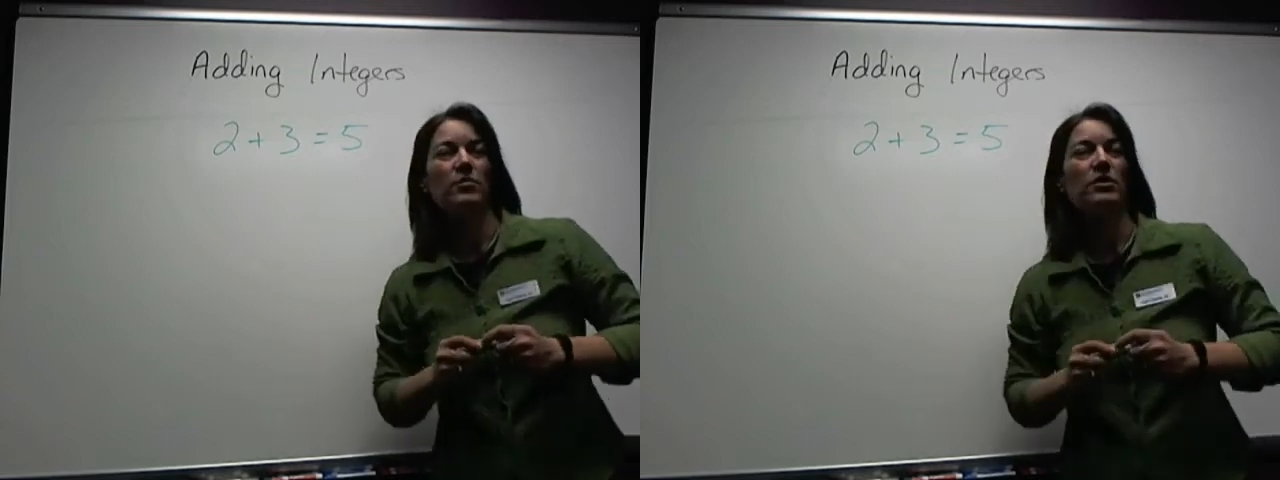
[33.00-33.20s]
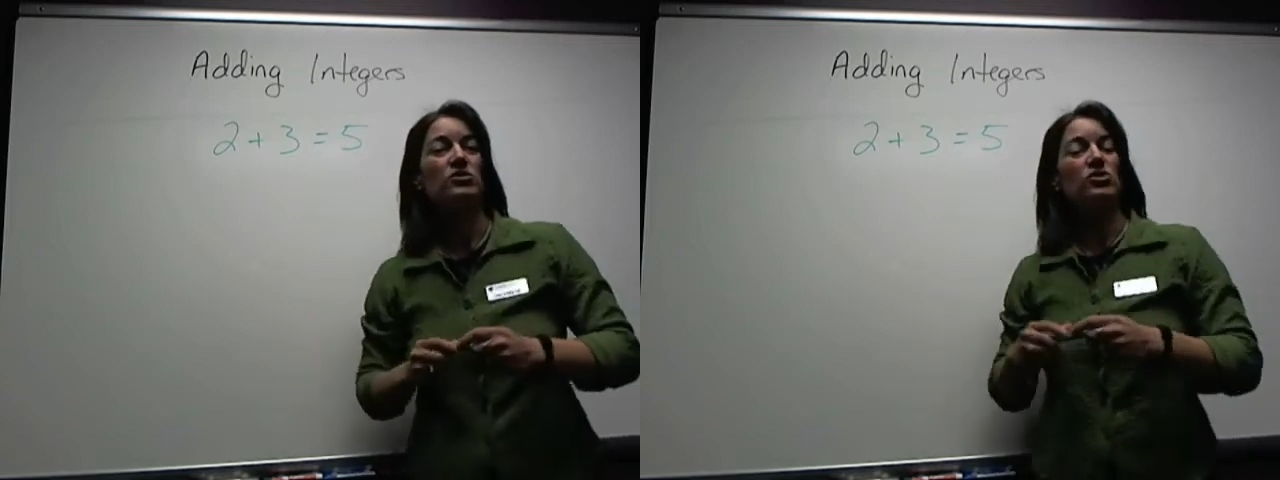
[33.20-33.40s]

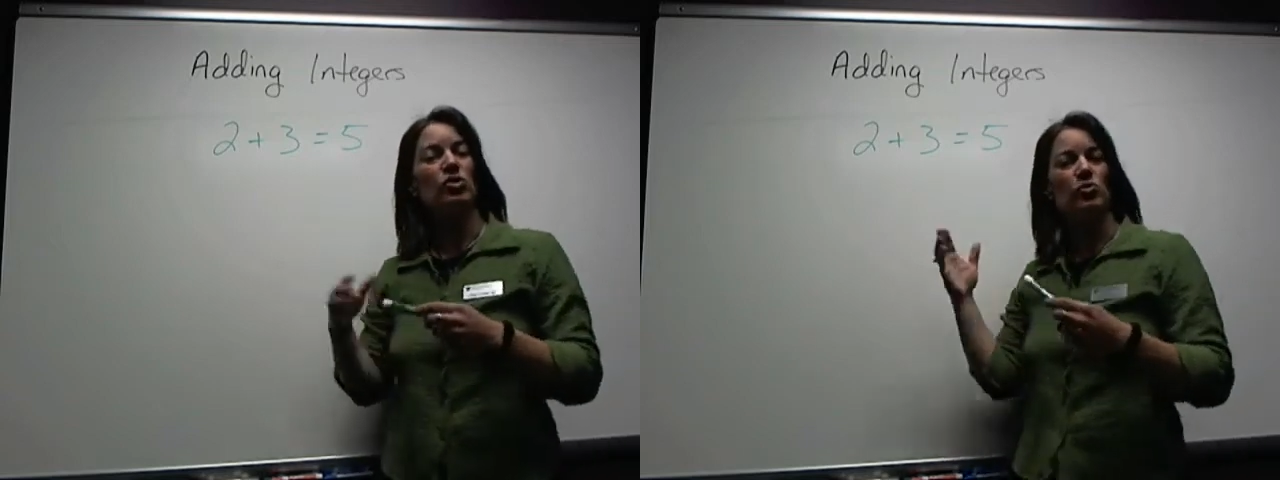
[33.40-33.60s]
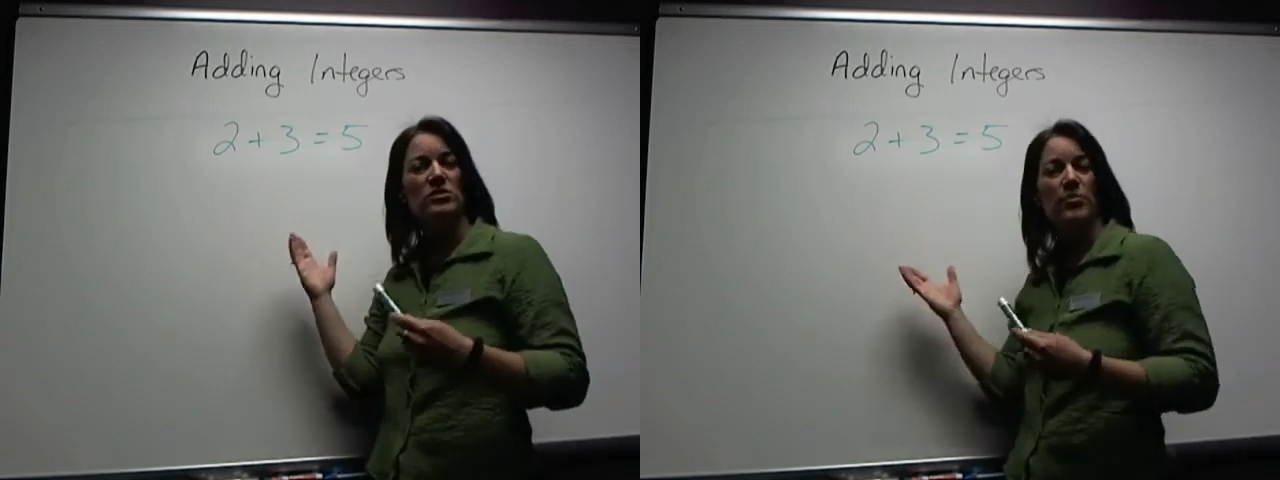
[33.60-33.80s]
Because
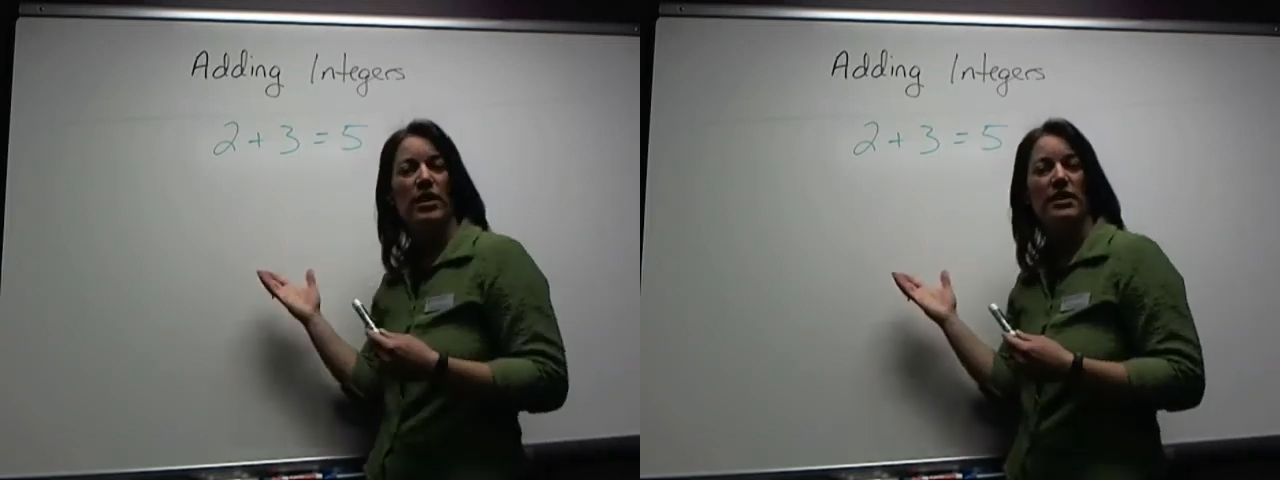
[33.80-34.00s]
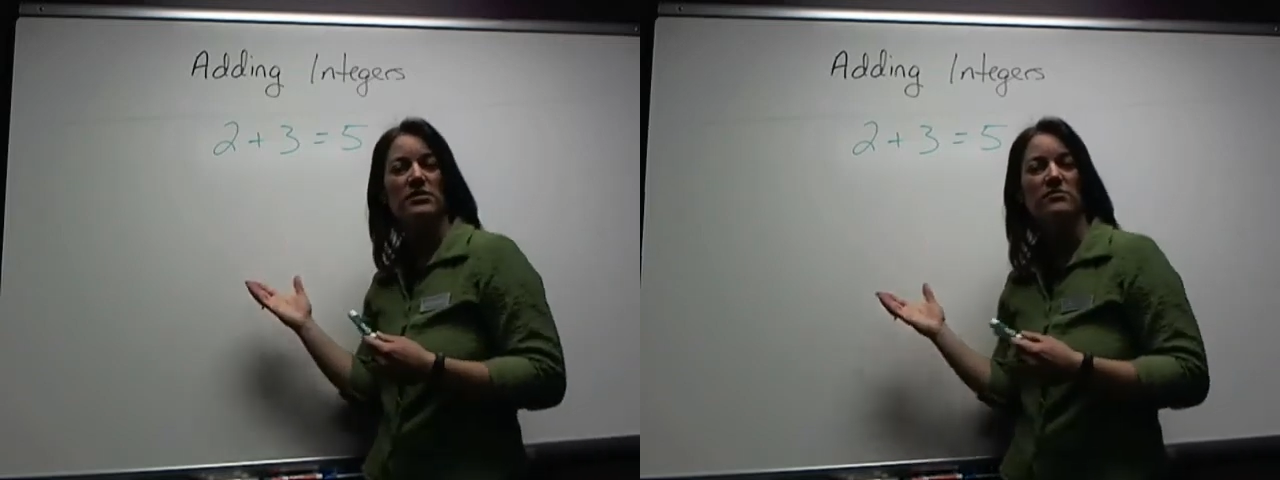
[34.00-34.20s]
2 is a
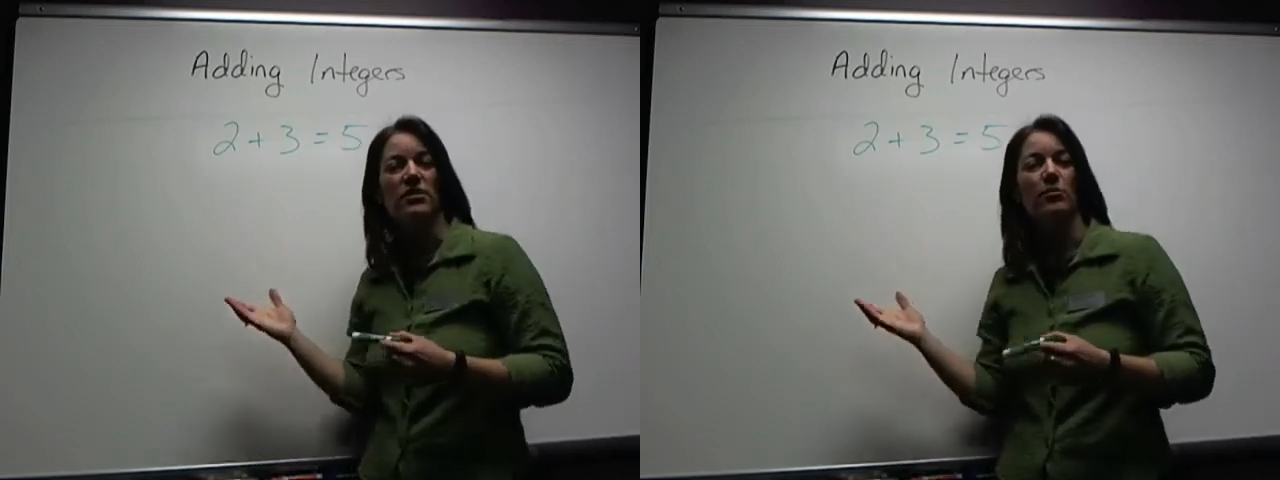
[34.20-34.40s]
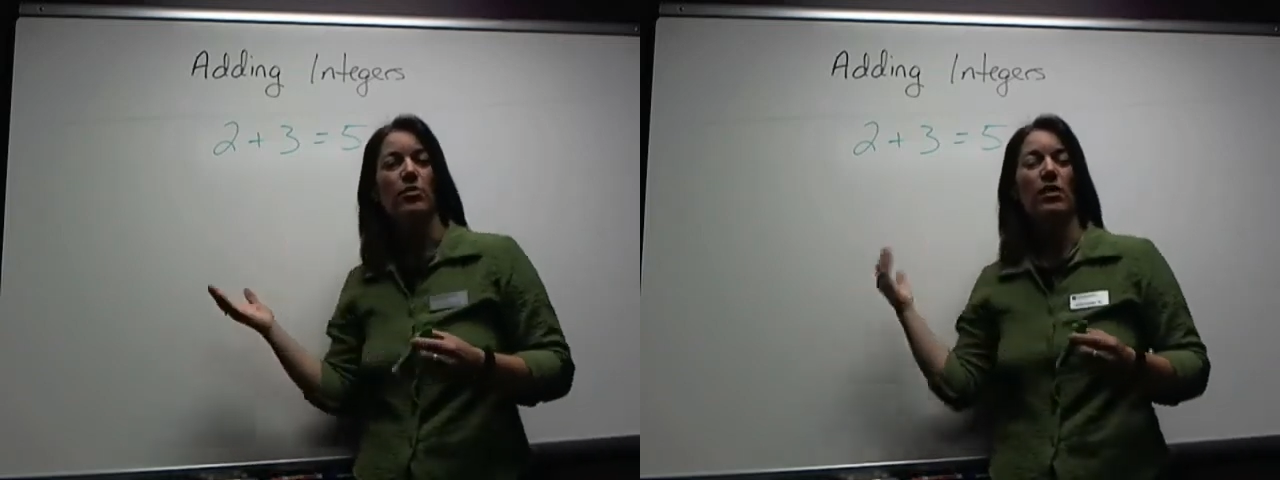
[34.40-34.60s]
positive
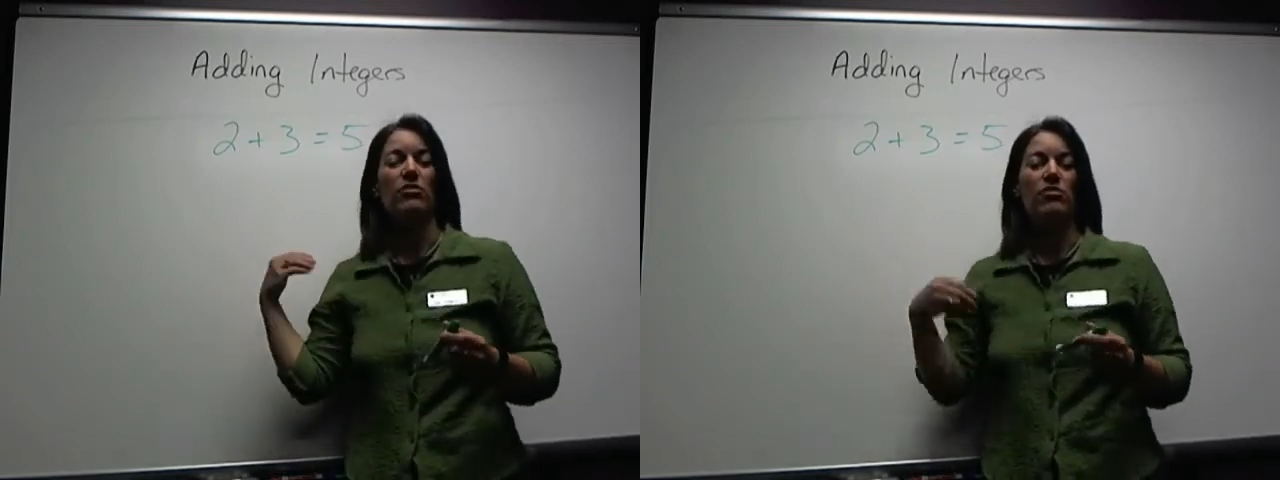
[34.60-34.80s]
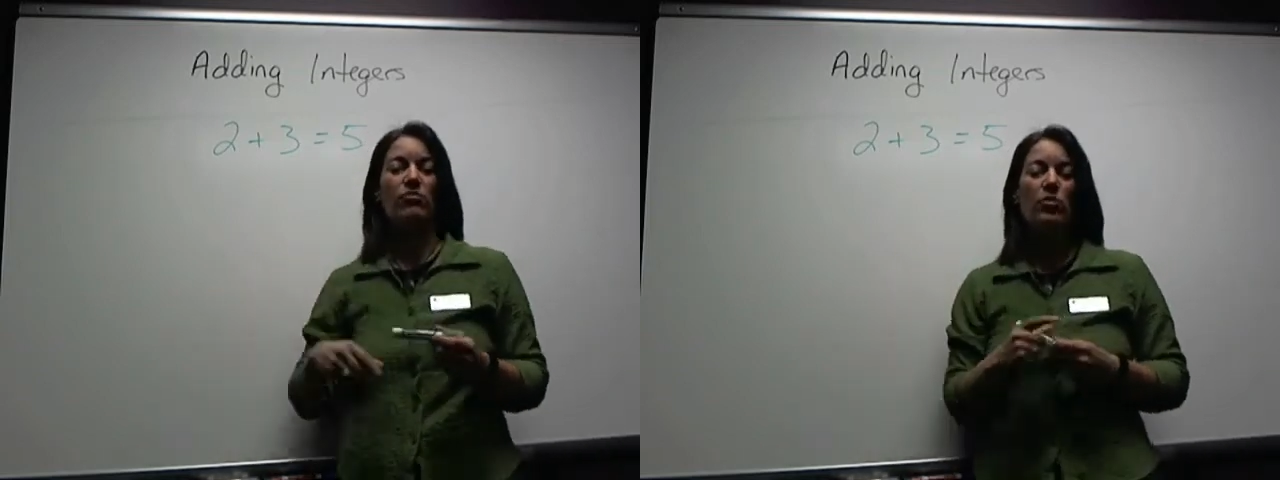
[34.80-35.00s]
number
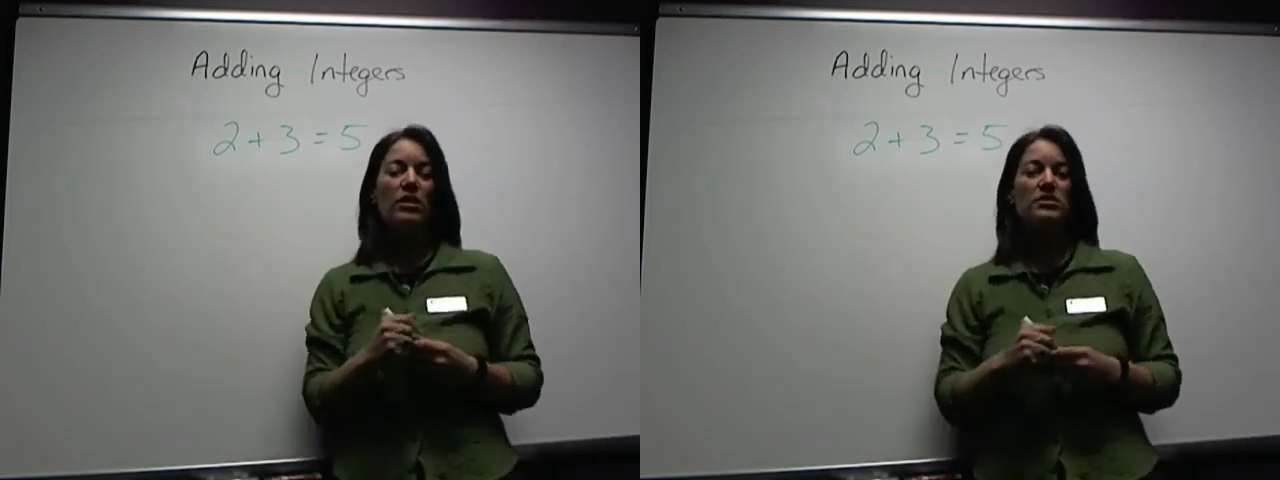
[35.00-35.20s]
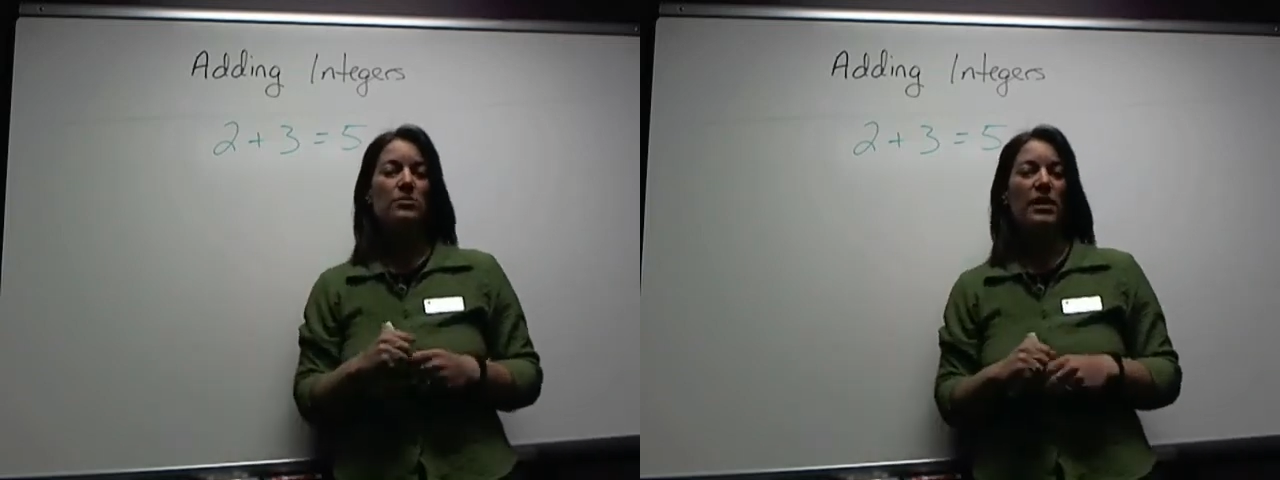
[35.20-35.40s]
and 3
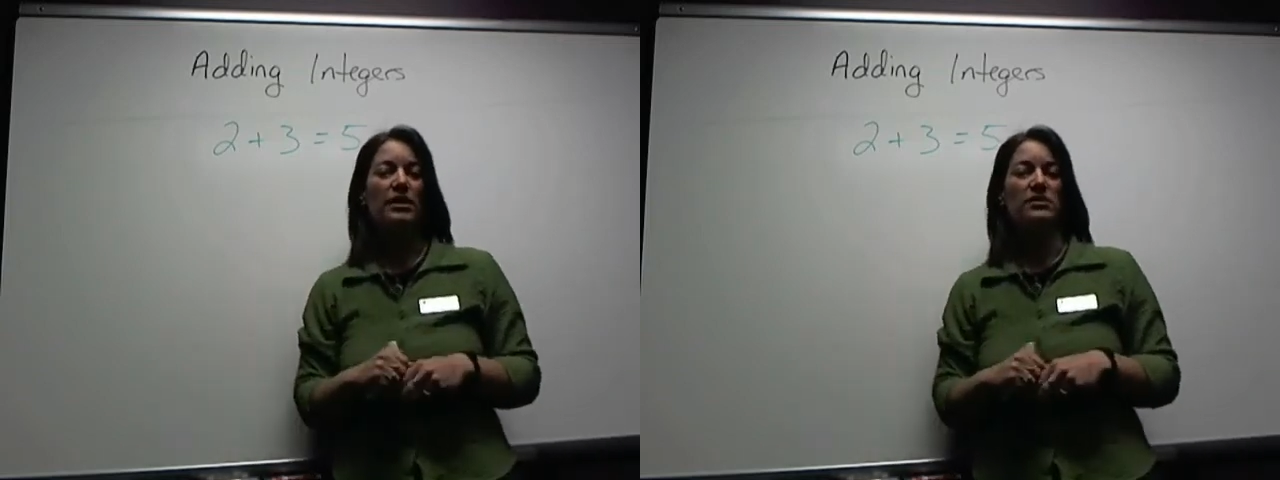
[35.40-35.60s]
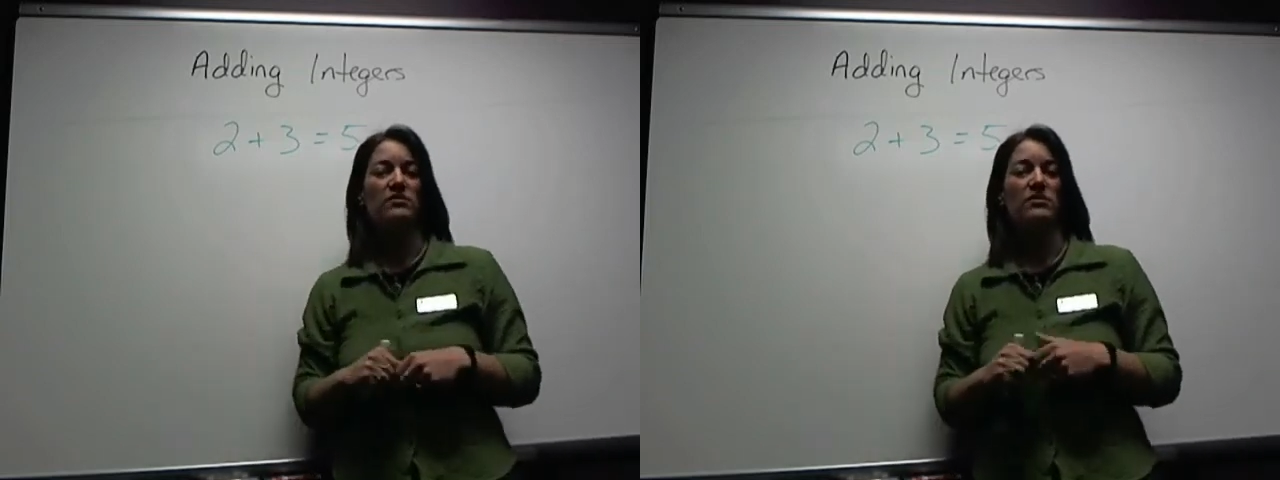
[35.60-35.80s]
is a
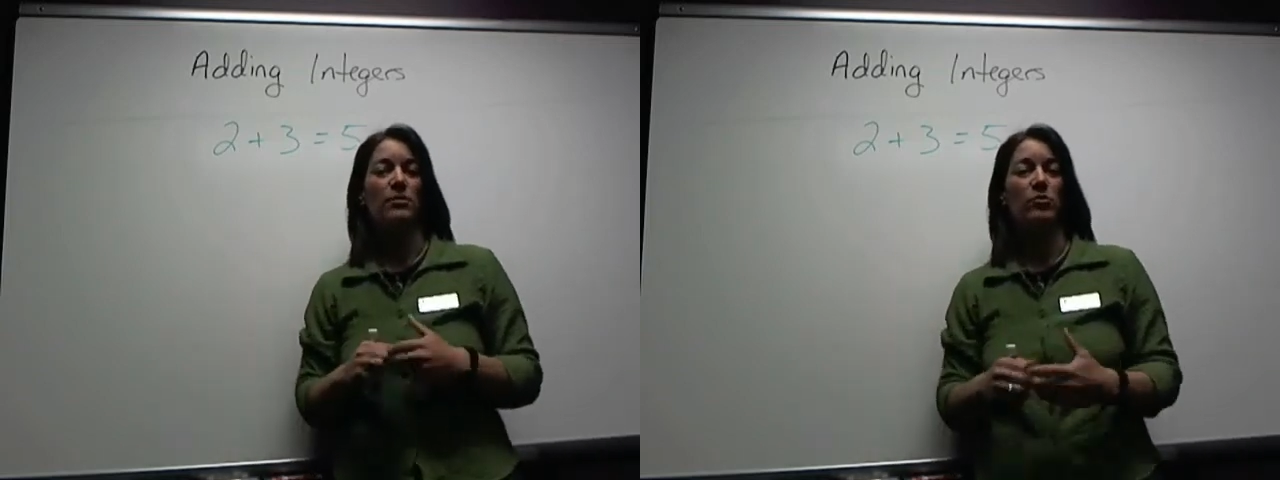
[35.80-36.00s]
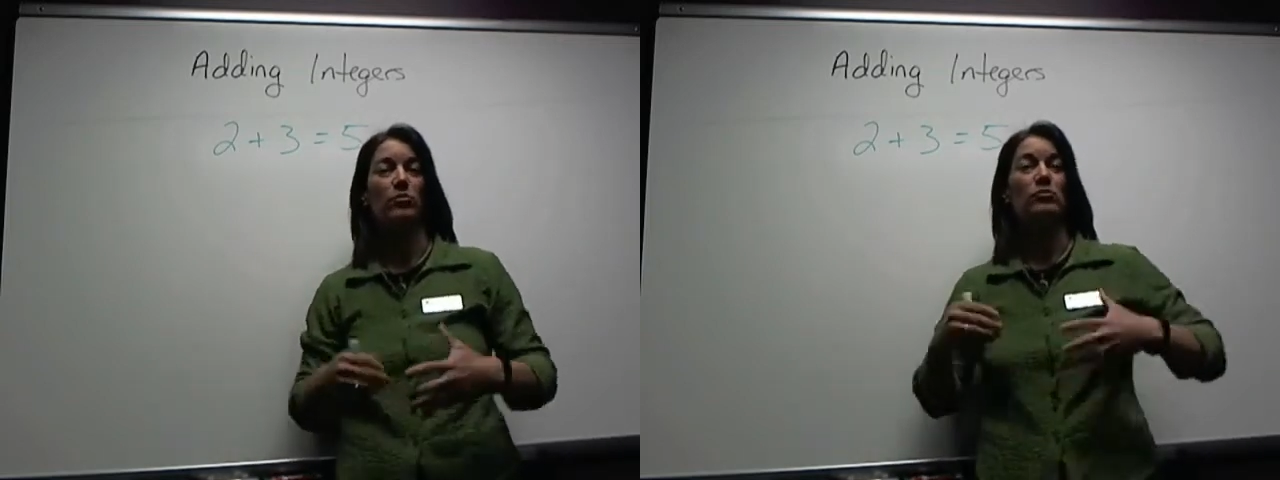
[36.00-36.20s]
positive number,